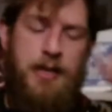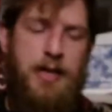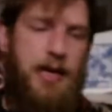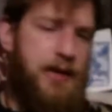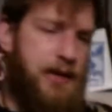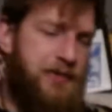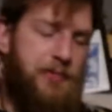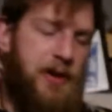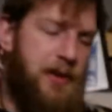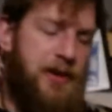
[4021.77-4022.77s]
and that's
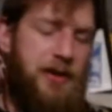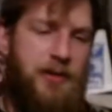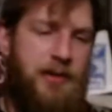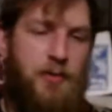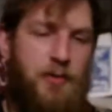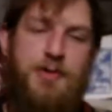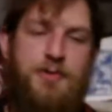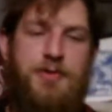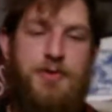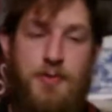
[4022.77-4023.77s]
primarily what you
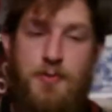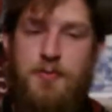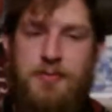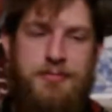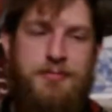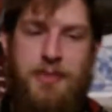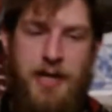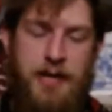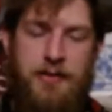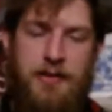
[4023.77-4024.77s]
do
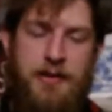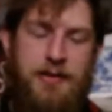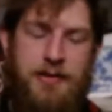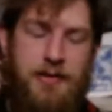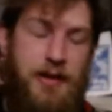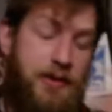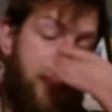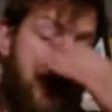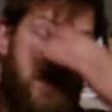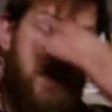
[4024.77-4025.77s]
at the
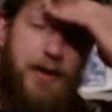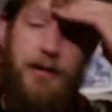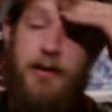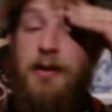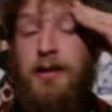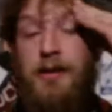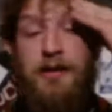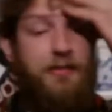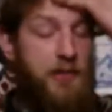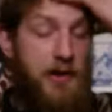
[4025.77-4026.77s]
Ren Fair
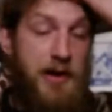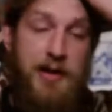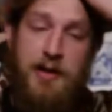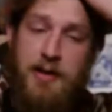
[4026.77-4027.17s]
is drink.